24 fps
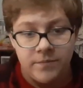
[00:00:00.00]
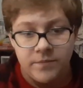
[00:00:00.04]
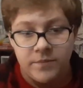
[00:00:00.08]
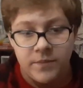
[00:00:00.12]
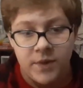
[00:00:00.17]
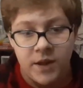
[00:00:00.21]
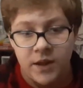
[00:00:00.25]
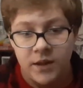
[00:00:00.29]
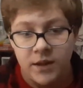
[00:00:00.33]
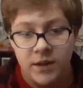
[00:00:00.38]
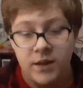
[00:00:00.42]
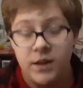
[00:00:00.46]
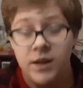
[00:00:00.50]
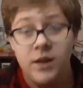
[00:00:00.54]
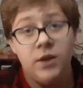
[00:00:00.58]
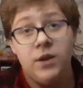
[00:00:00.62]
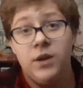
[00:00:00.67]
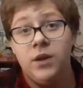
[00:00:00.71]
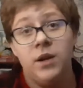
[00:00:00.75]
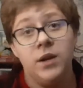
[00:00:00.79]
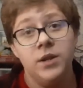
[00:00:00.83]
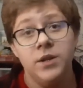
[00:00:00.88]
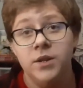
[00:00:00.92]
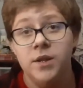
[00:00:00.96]
you
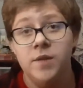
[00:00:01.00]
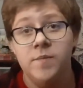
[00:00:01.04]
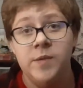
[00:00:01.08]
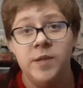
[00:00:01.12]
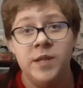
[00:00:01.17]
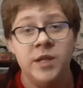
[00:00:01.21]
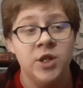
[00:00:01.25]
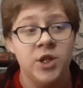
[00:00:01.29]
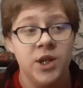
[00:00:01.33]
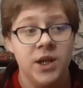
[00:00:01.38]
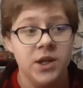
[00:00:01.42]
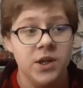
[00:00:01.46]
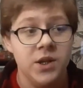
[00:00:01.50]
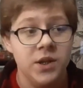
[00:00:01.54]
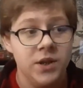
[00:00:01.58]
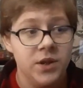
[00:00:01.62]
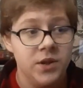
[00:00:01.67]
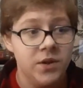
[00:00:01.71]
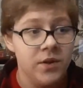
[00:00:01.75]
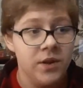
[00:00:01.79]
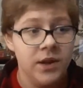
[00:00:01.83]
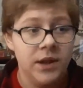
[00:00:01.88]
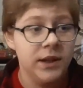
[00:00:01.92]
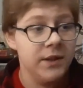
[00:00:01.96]
can also leave me suggestions.
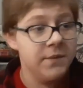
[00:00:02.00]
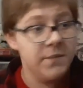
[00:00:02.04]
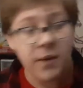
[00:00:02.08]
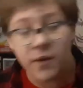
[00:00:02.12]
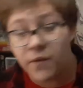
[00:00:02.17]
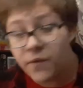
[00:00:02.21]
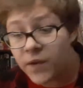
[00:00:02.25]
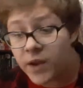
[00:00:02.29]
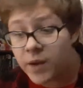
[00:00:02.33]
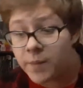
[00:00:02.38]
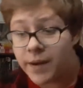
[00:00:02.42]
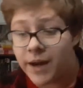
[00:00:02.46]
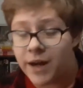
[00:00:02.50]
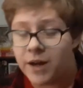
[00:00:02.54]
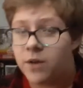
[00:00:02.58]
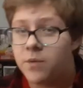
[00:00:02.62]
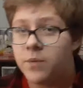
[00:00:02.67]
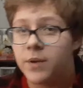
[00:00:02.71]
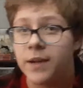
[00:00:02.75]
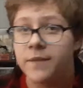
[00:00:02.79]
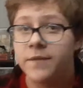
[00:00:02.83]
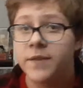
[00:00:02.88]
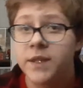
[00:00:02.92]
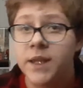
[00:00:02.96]
So you can leave me feedback on
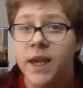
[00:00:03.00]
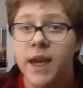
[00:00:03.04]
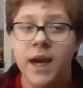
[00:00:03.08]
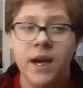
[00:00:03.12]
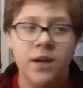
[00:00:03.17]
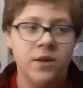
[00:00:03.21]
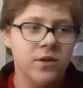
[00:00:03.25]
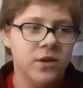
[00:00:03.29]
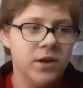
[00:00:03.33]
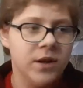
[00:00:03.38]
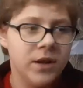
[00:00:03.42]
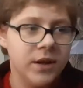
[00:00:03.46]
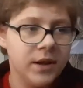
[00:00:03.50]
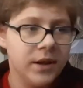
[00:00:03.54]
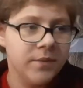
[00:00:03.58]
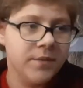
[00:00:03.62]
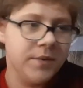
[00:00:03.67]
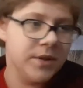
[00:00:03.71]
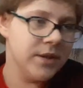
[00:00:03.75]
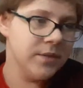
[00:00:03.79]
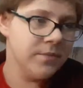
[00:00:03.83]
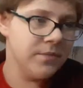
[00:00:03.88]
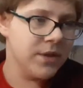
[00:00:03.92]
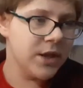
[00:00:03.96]
what I've said or give me
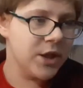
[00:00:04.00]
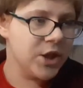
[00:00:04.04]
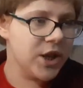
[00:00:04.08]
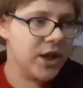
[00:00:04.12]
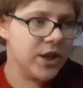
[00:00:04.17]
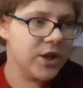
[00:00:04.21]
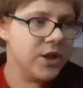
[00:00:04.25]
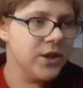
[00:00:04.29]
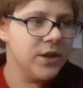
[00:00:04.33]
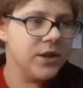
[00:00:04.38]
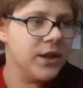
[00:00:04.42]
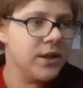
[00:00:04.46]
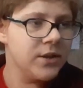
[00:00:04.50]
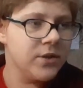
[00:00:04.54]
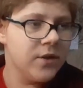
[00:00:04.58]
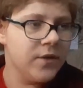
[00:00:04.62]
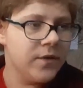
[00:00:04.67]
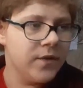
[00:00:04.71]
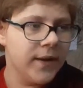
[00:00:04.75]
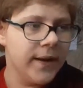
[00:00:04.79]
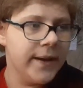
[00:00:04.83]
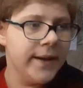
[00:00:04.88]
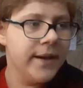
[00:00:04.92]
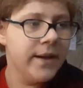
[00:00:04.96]
some suggestions. That's all
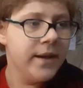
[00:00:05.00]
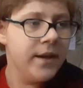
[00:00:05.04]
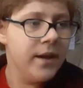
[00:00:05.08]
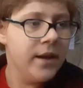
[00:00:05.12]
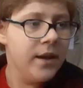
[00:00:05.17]
fine.